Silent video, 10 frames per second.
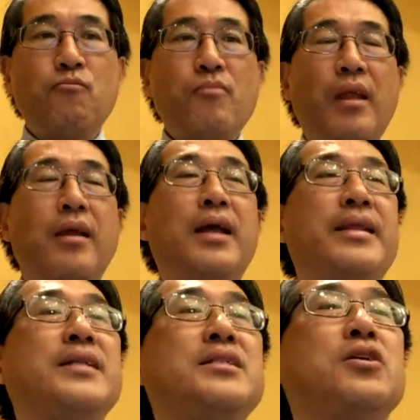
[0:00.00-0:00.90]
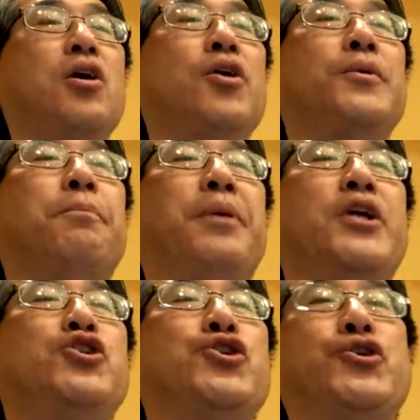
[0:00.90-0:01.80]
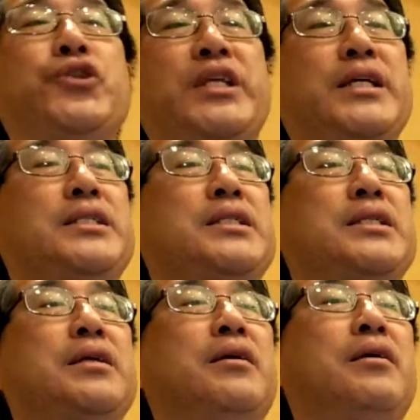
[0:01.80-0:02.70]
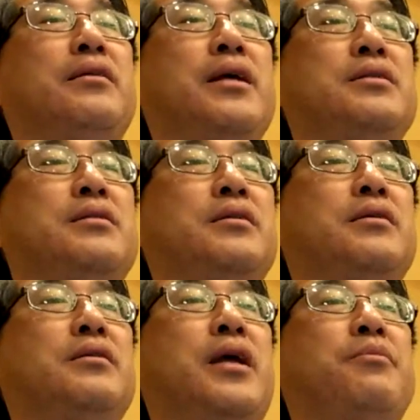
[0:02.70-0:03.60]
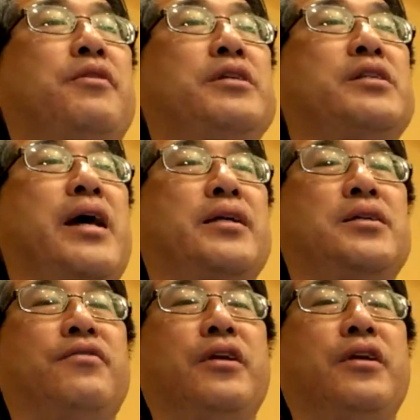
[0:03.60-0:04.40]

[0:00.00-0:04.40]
And that's called Picture This. That's the name of this activity.